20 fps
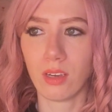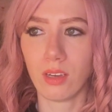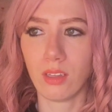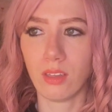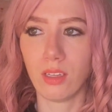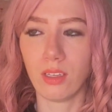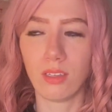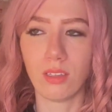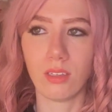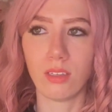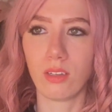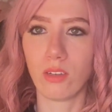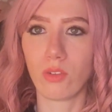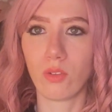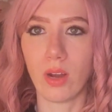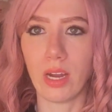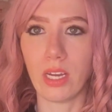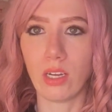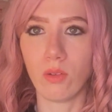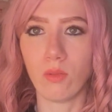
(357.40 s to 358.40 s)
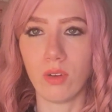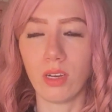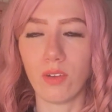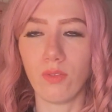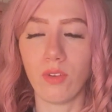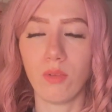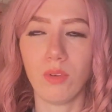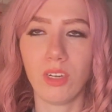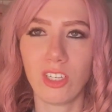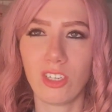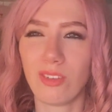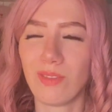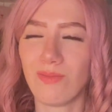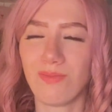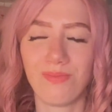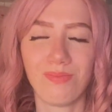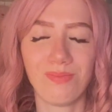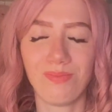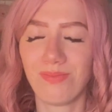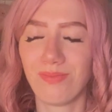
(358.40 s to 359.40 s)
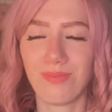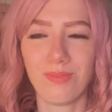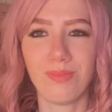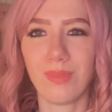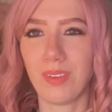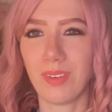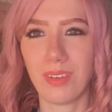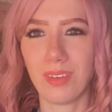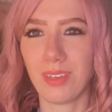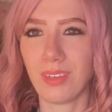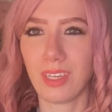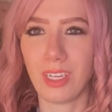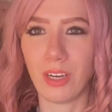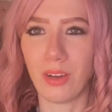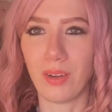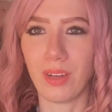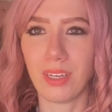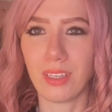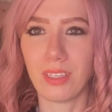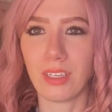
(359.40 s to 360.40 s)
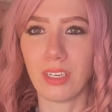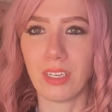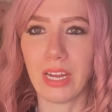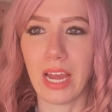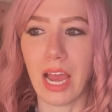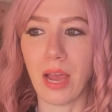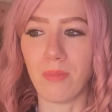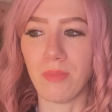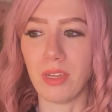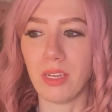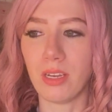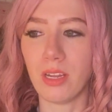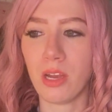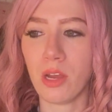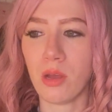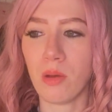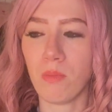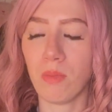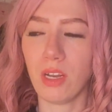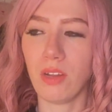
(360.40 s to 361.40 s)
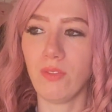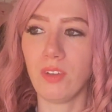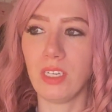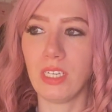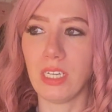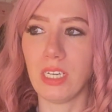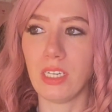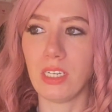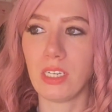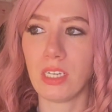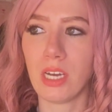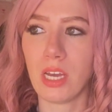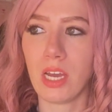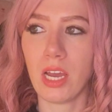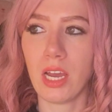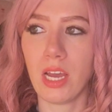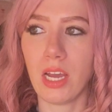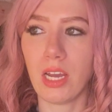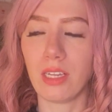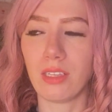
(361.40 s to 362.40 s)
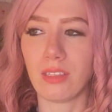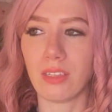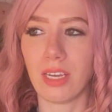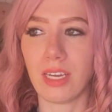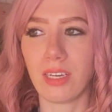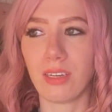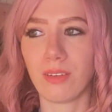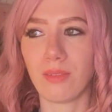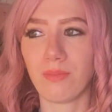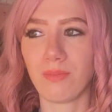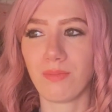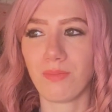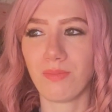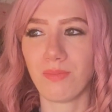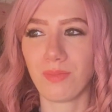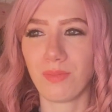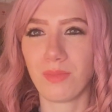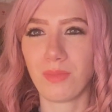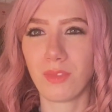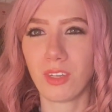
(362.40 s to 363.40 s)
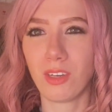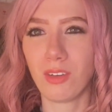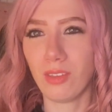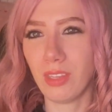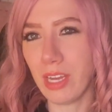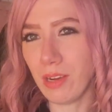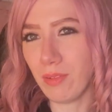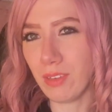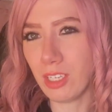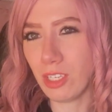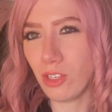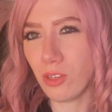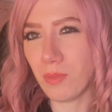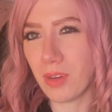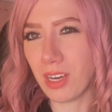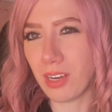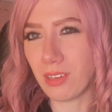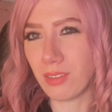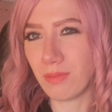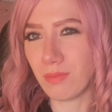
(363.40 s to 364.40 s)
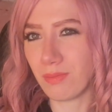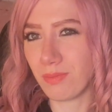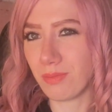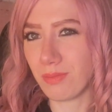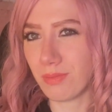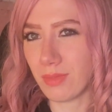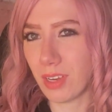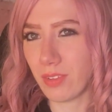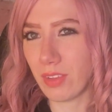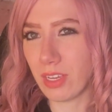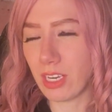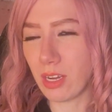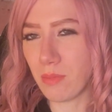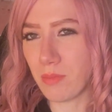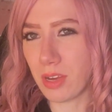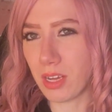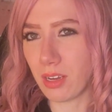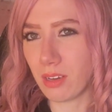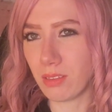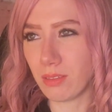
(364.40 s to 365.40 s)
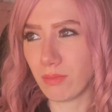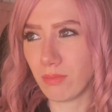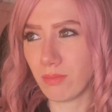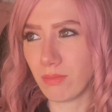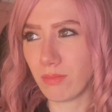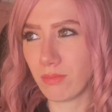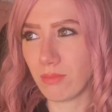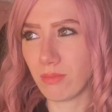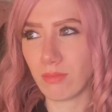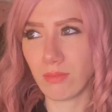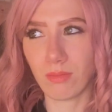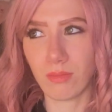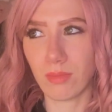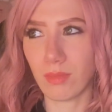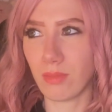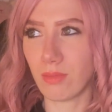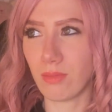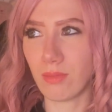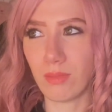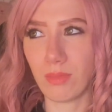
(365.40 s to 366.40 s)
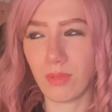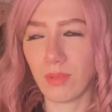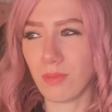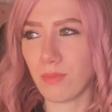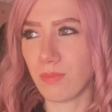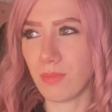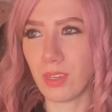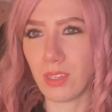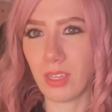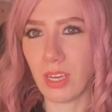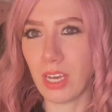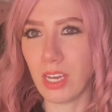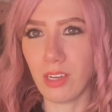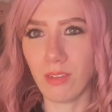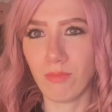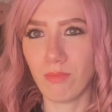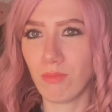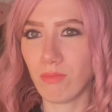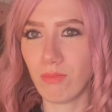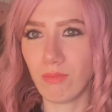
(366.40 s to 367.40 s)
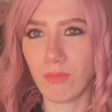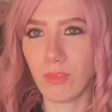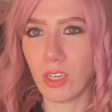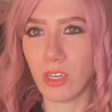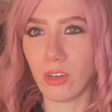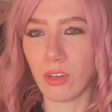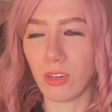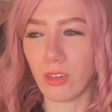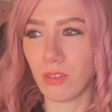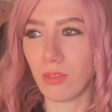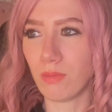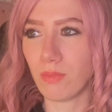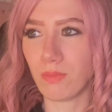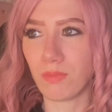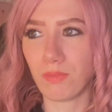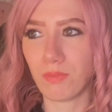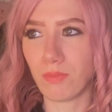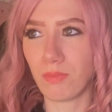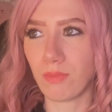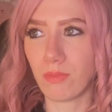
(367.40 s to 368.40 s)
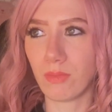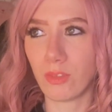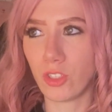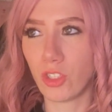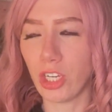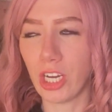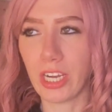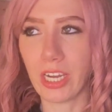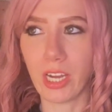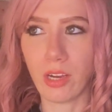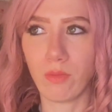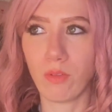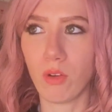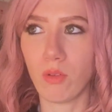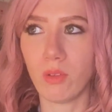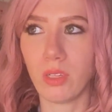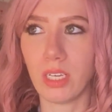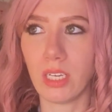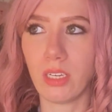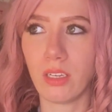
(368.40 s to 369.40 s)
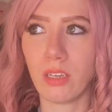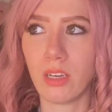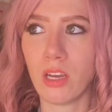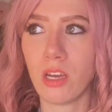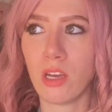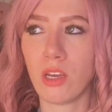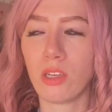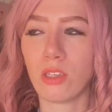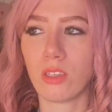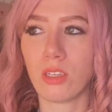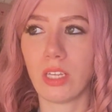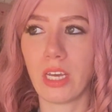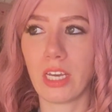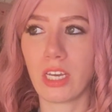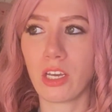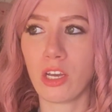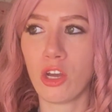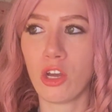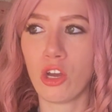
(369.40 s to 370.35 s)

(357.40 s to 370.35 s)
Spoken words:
this isn't great or whatever, which, you know, isn't going to happen. But if it did, it's like, could they really do better? Have they done better? Are they, you know, J.K. Rowling? So like,